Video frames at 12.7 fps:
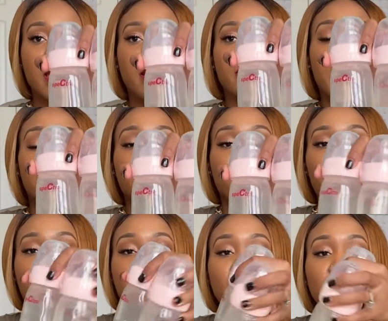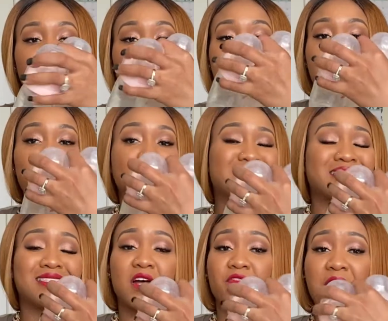Now the bottles, the nipples
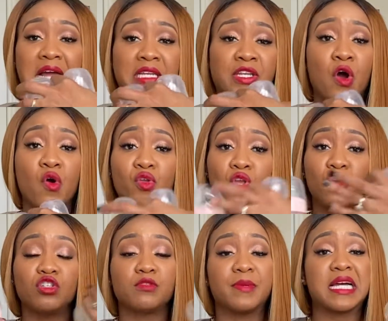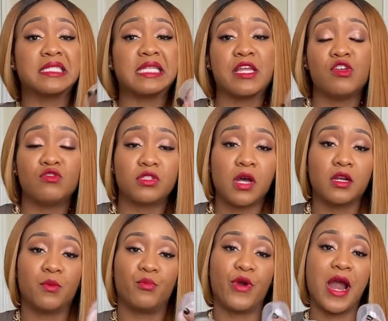itself, I don't use because I use
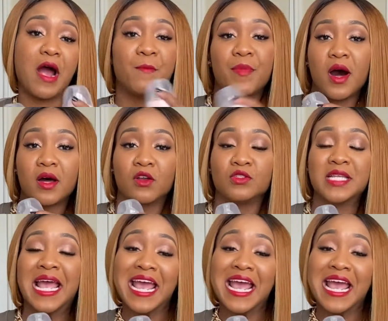Dr. Brown bottles.